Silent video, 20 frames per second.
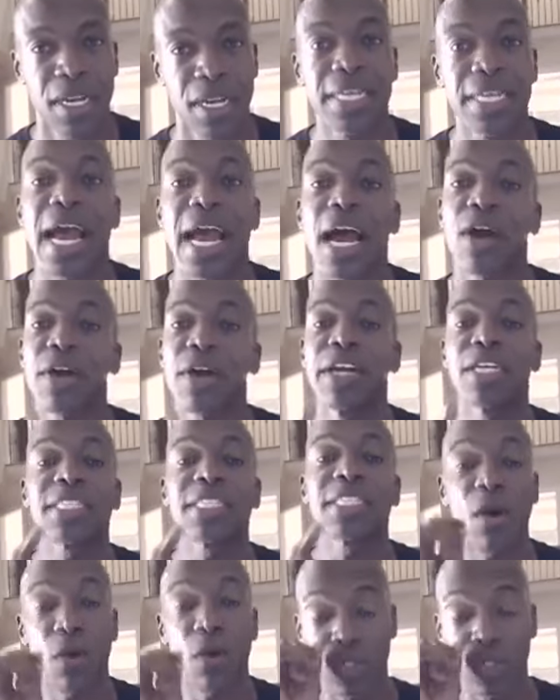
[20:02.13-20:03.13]
Now, here's
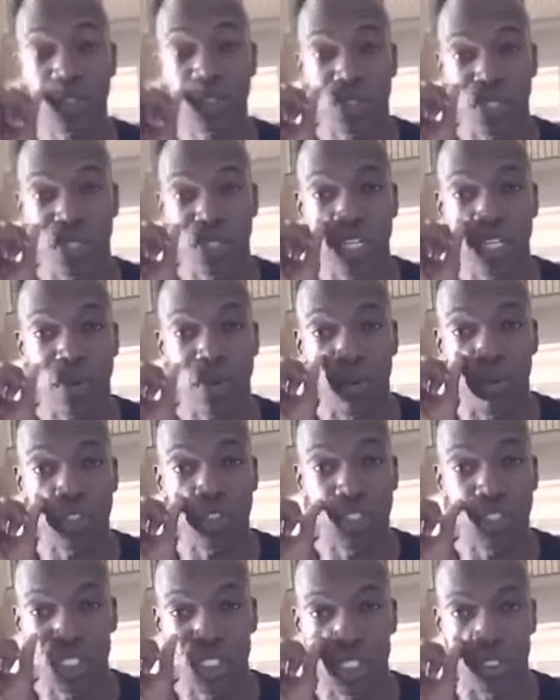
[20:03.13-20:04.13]
what I want you
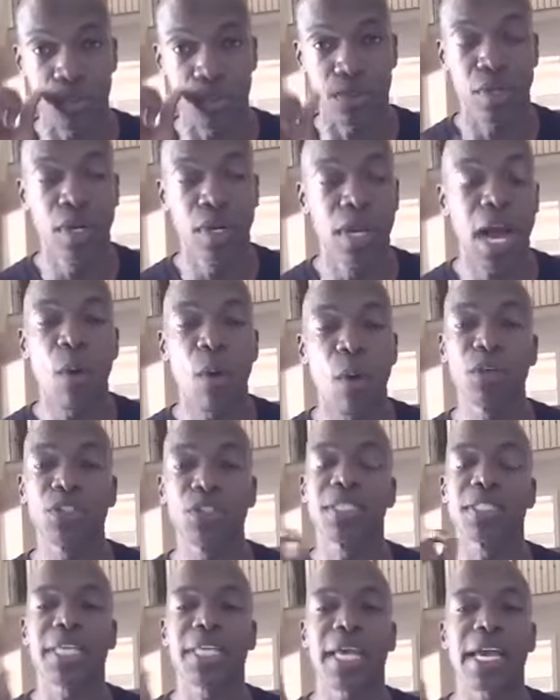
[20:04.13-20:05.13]
to do. I want you
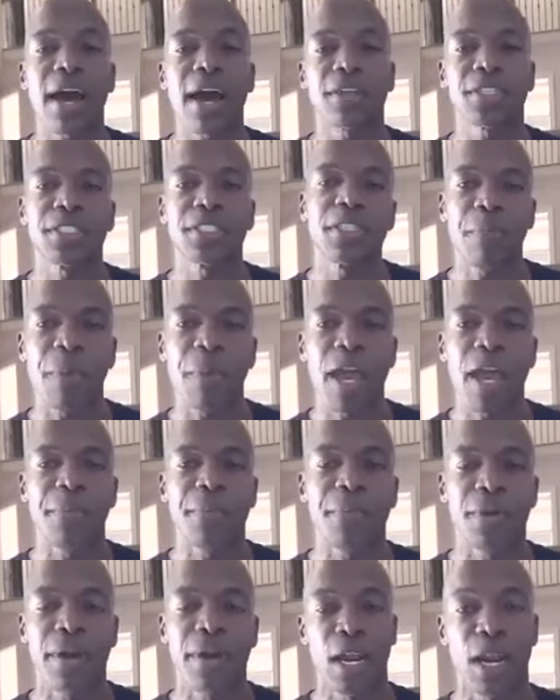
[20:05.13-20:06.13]
to take out a sheet of
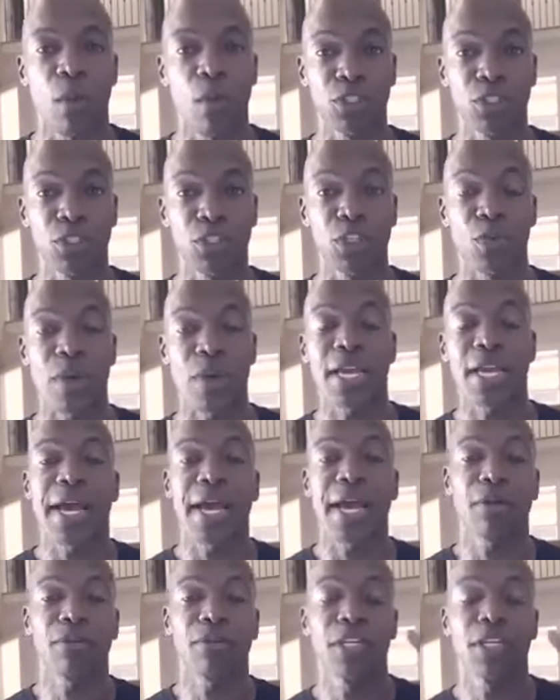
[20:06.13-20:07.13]
paper, and I want you to write
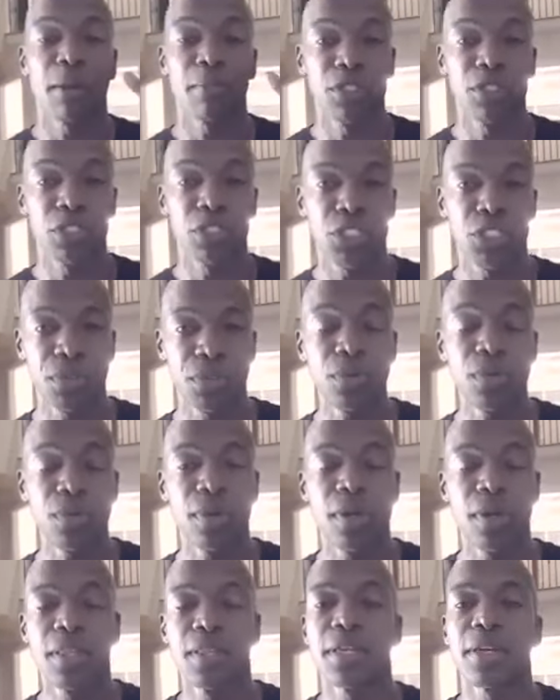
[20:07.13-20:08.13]
down the number 2
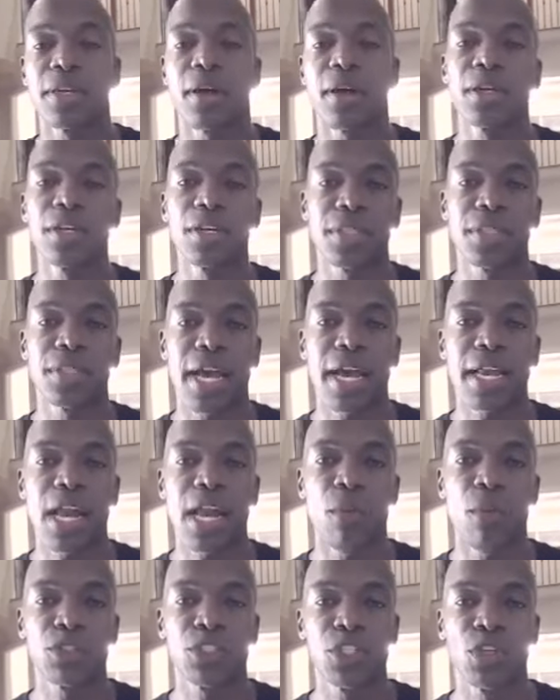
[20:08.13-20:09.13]
Then under that, I
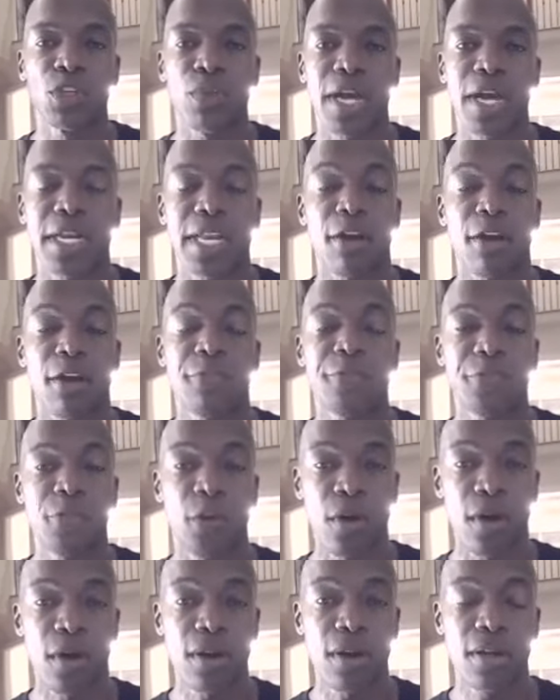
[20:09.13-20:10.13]
want you to write down
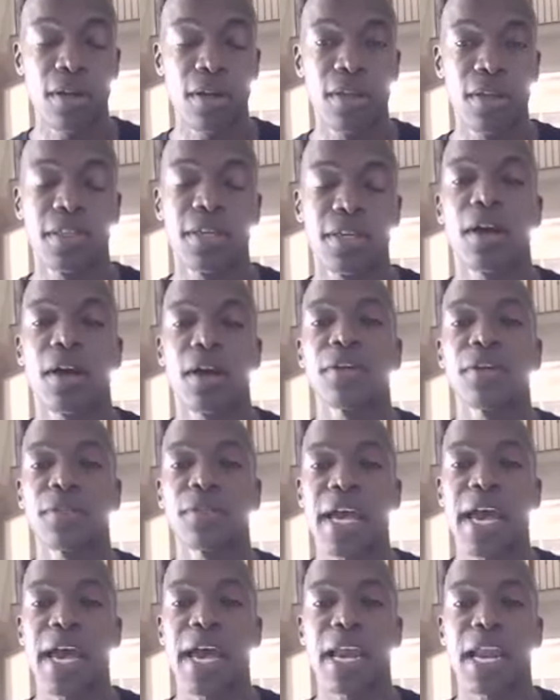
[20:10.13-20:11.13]
4. Then under
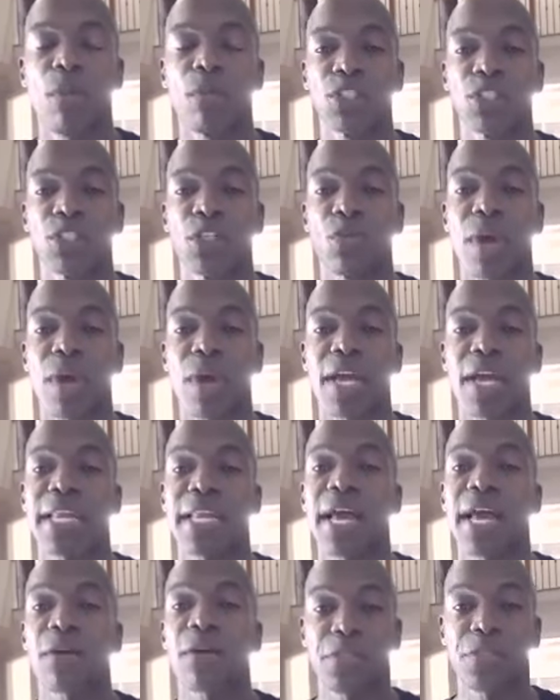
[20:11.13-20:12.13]
that, I want you to write
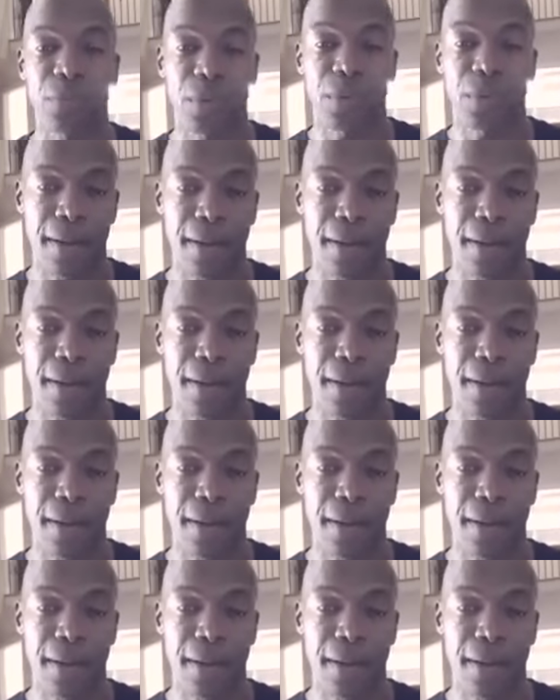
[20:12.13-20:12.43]
down 3.